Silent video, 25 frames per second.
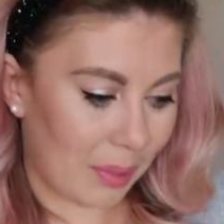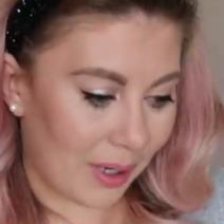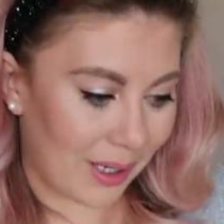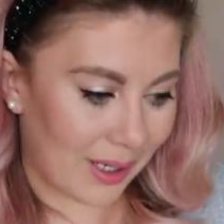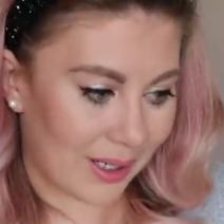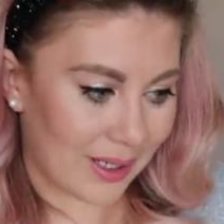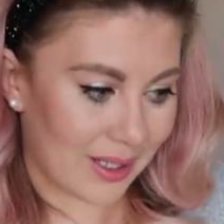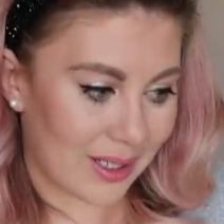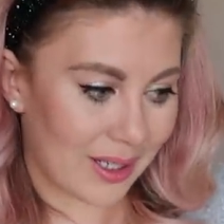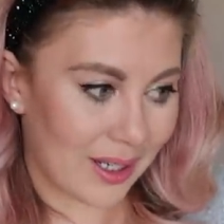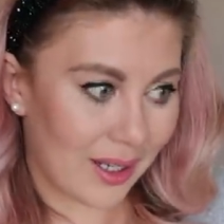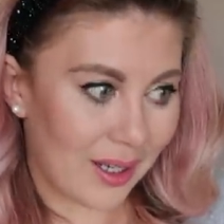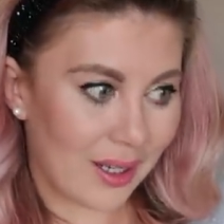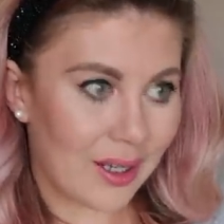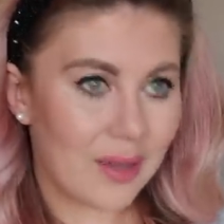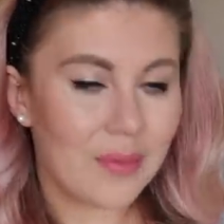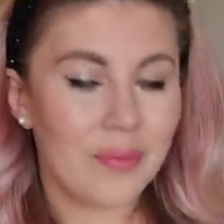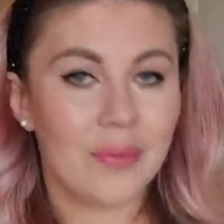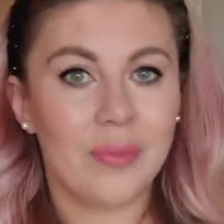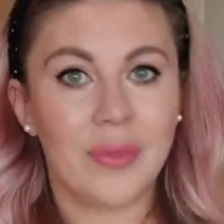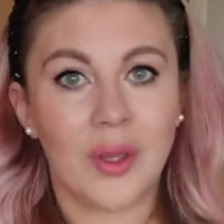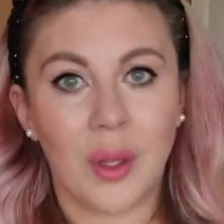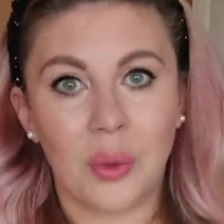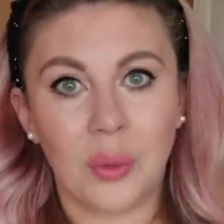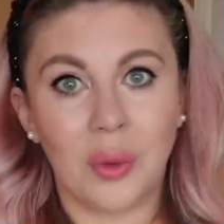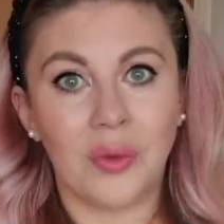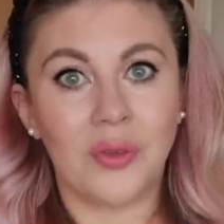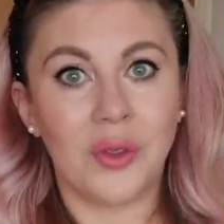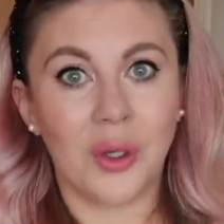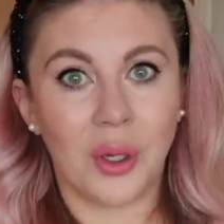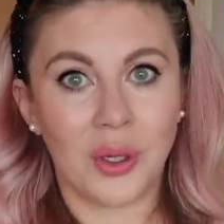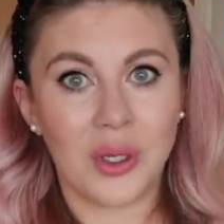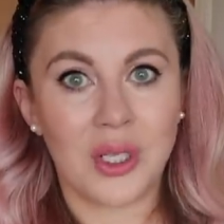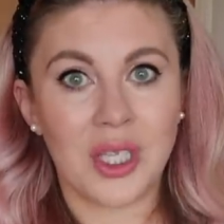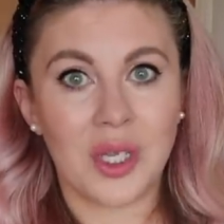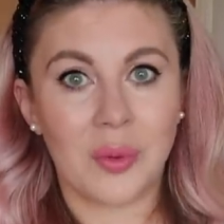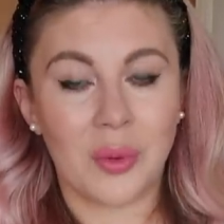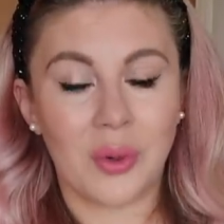But we've
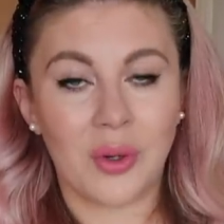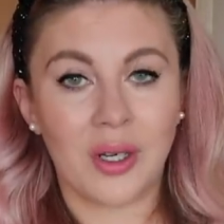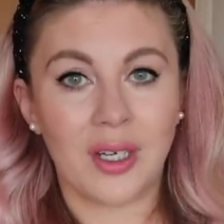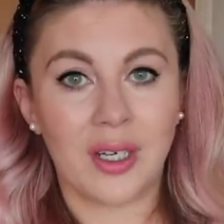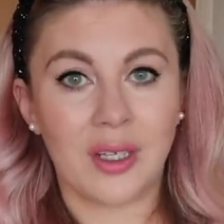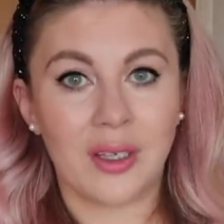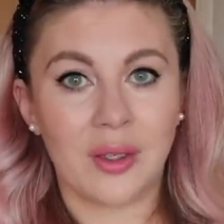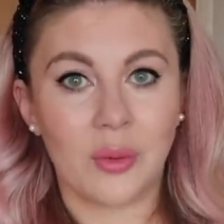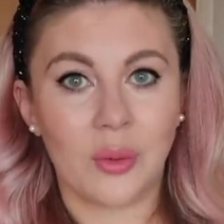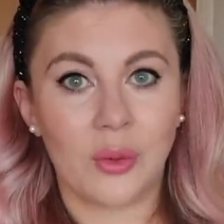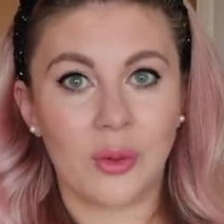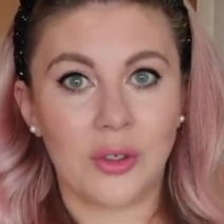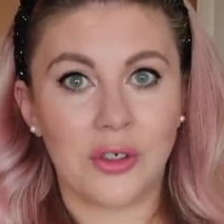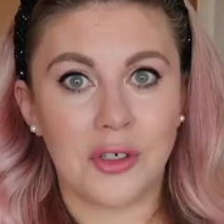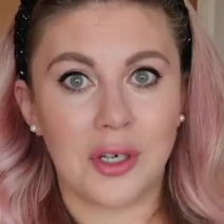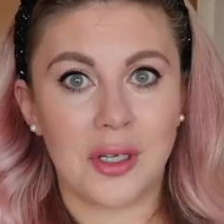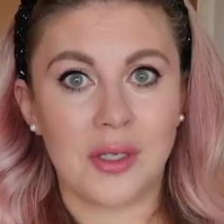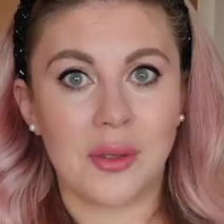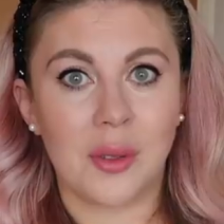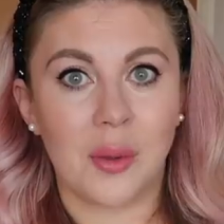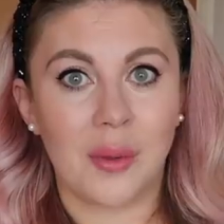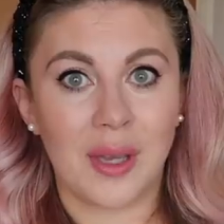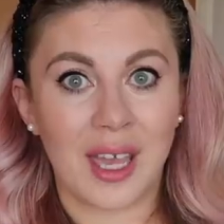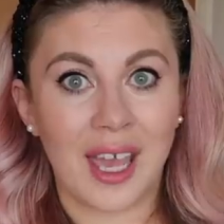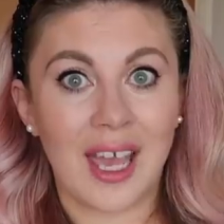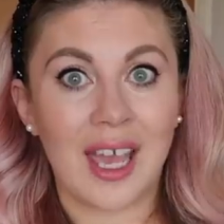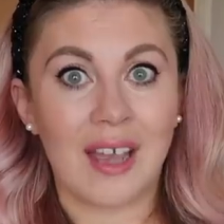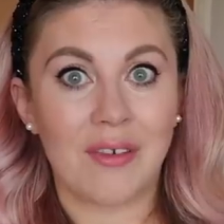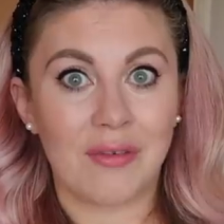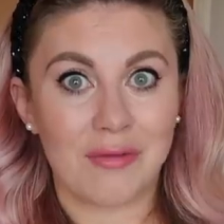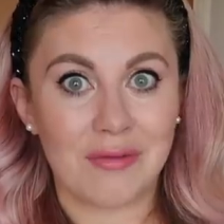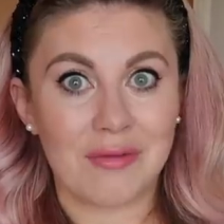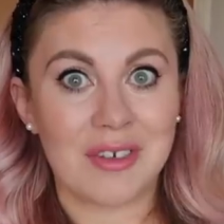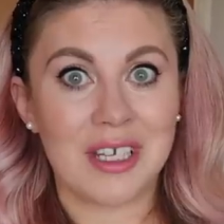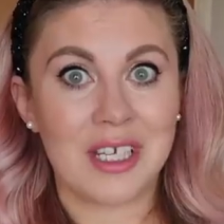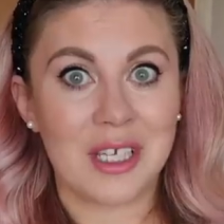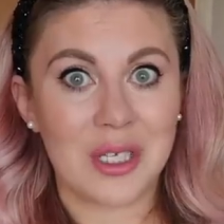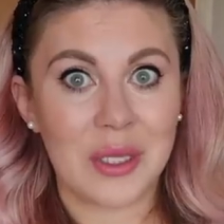got to the point in the wardrobes where we have
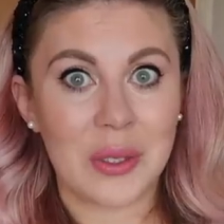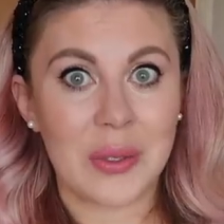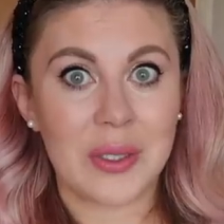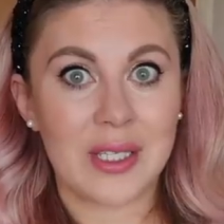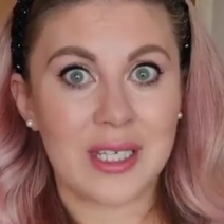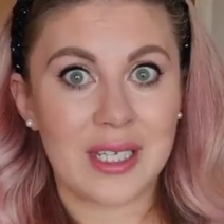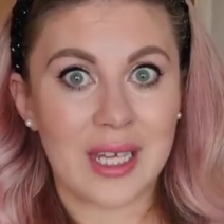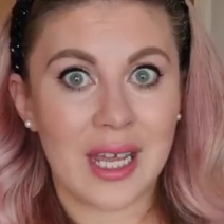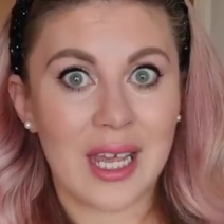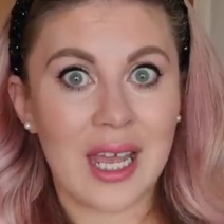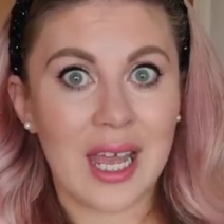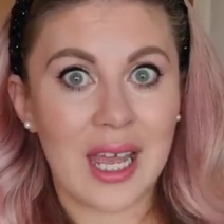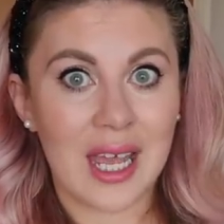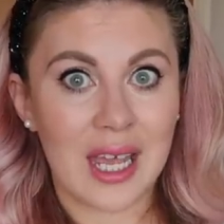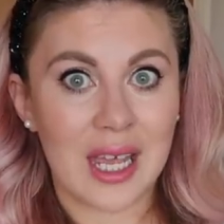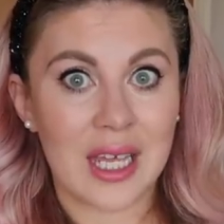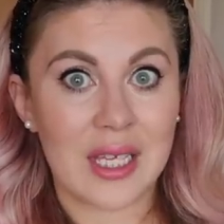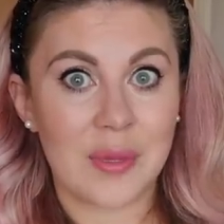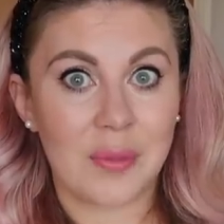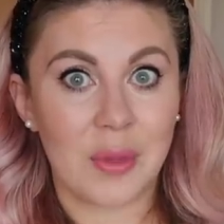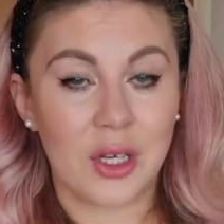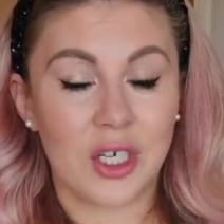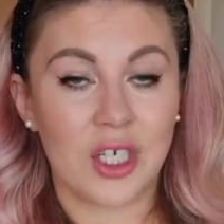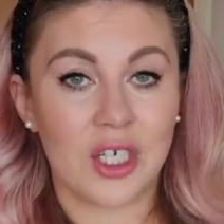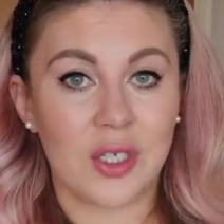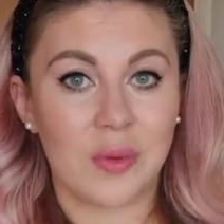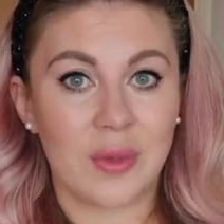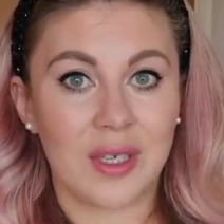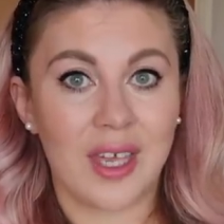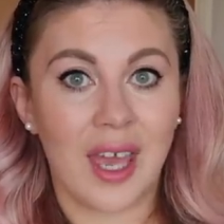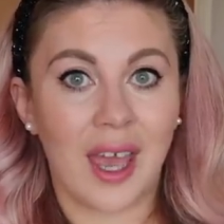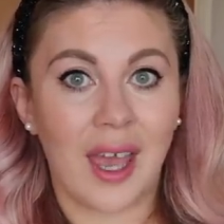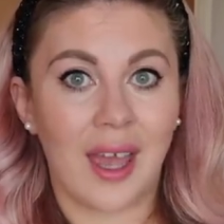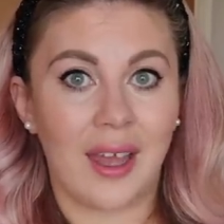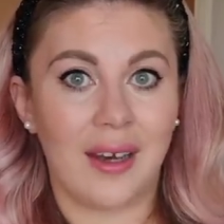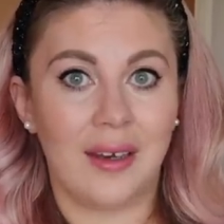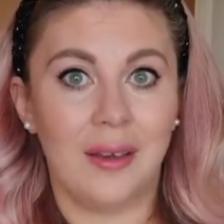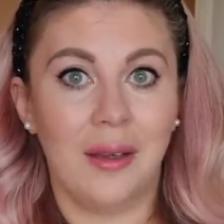reused as much as we
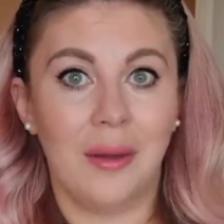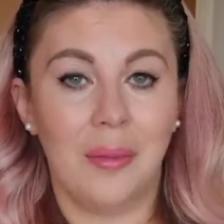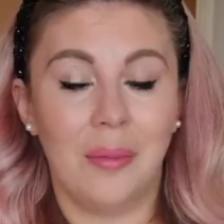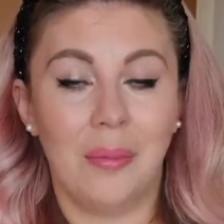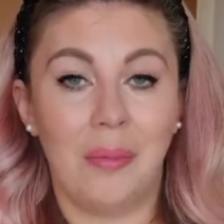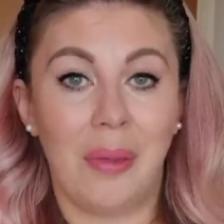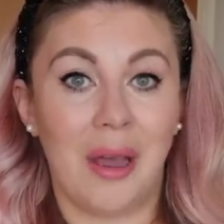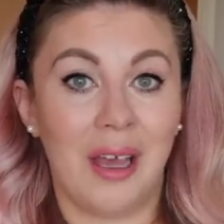can.